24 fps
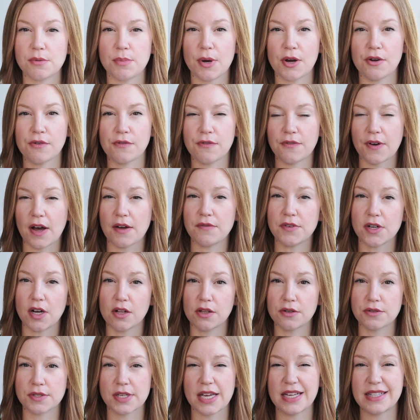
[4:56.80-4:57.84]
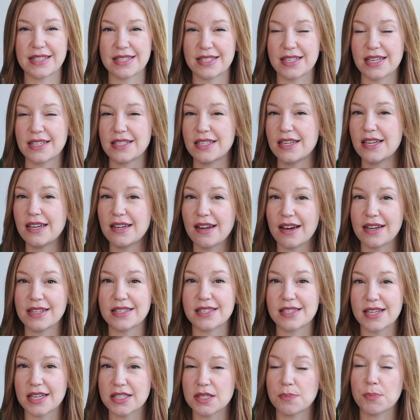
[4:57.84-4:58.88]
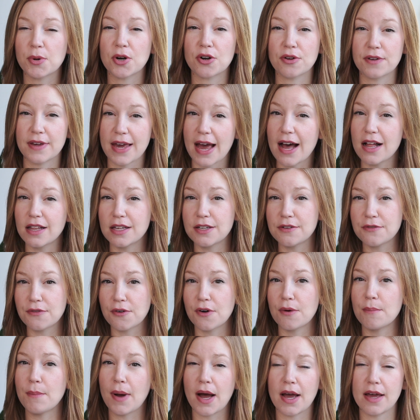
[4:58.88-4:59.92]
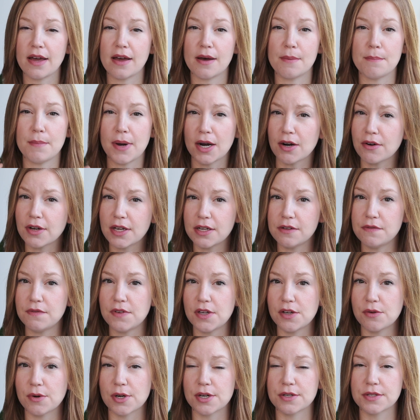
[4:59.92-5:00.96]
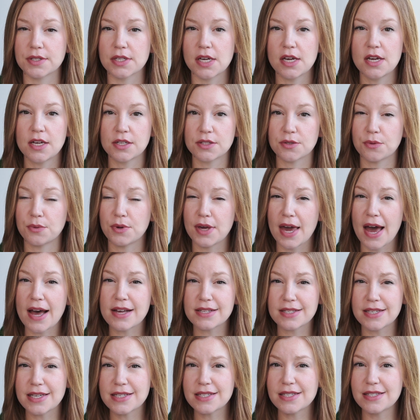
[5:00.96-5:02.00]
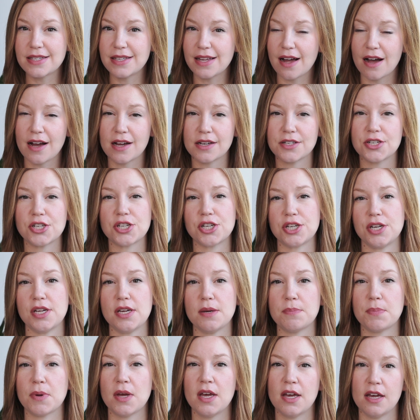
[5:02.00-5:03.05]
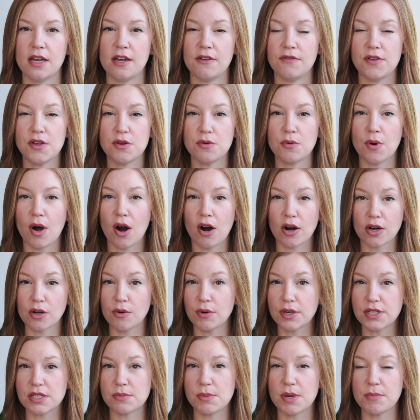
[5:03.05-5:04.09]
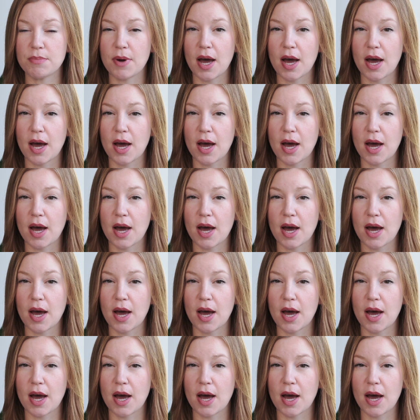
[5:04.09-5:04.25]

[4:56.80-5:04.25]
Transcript: to about $5.69 per gallon for my American viewers. So gas is not cheap. If you are going to be